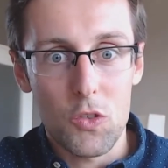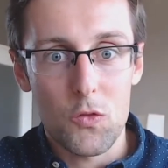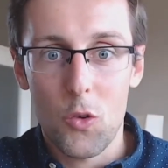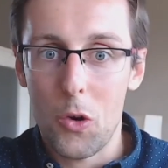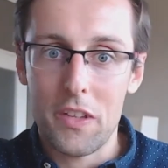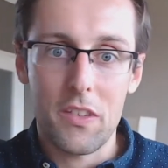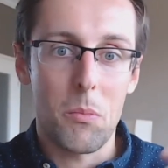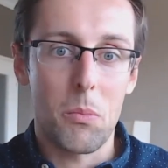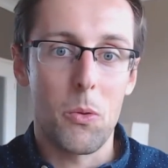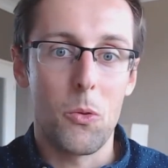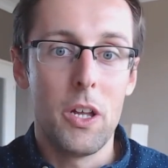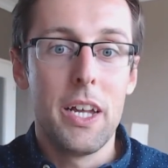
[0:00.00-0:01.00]
For
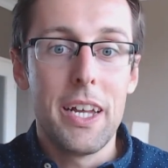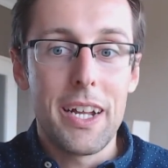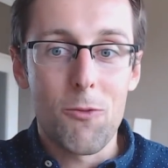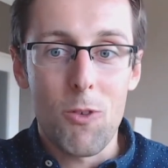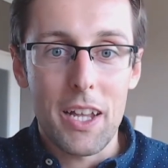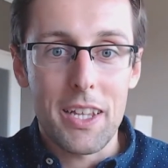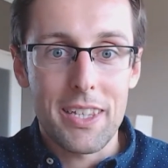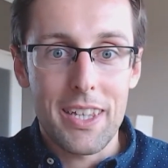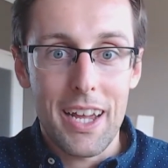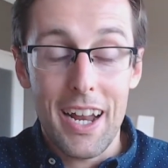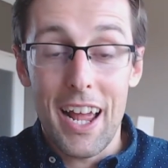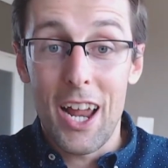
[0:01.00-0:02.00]
example, rather
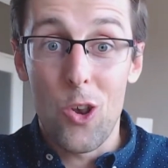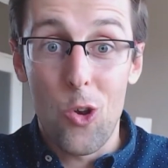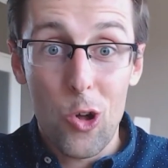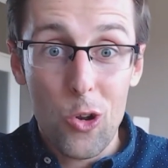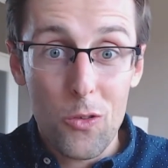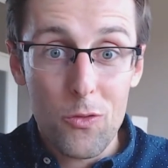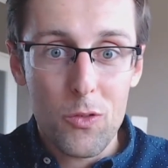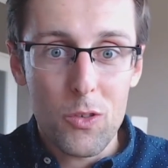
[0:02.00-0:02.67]
than a lot of,